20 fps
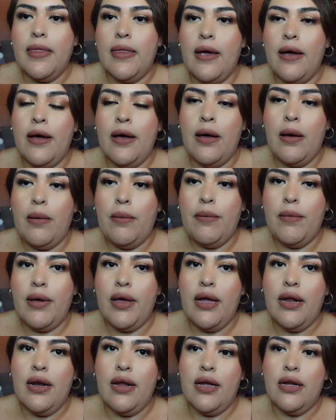
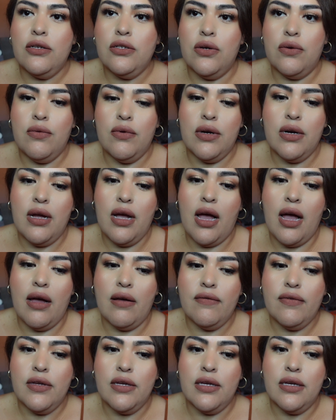And I don't want to
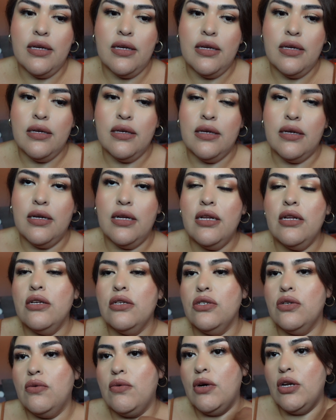have it, and I
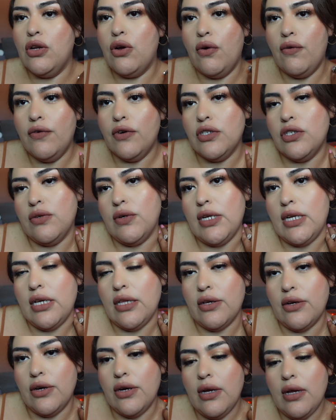don't want to overdo it
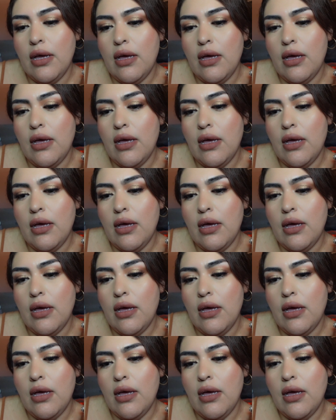either.